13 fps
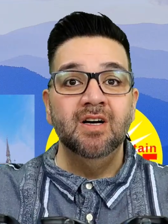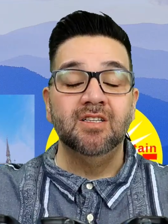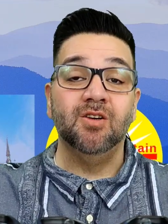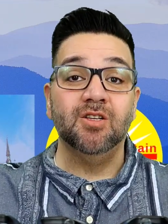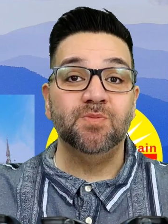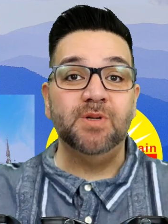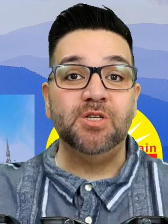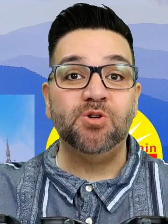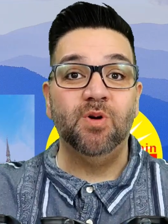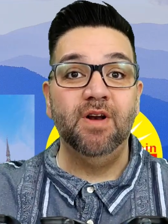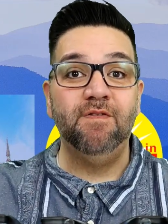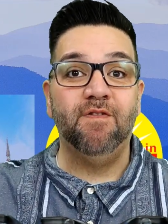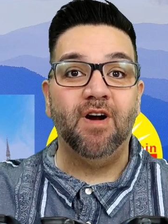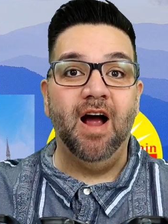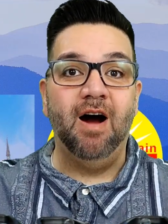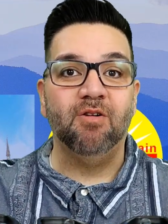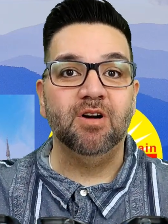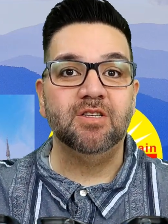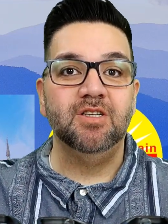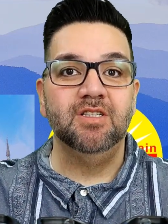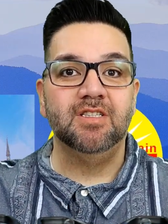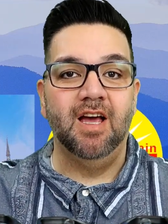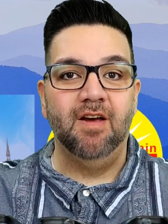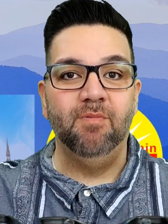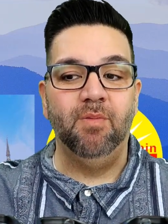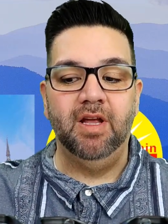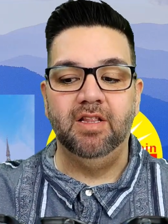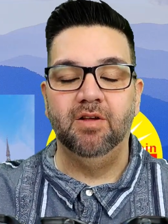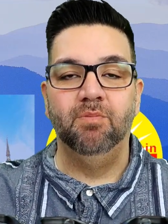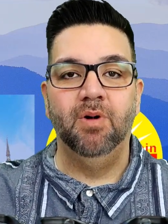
So it's been 24 hours since I made the